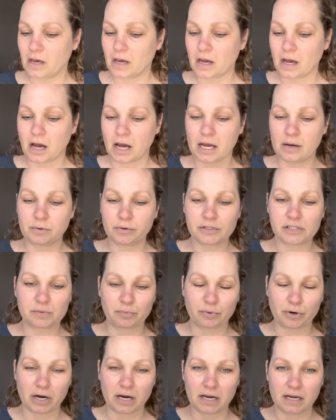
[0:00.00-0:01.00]
I will
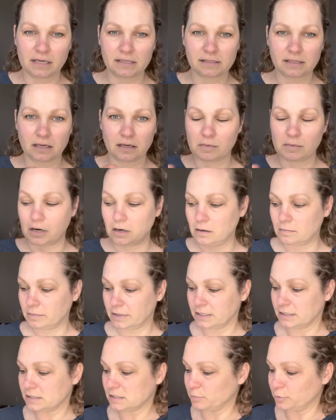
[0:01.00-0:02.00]
spray some on my
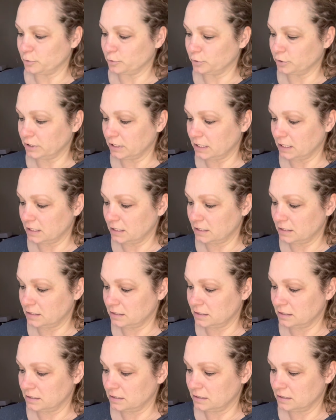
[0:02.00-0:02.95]
spoolie end,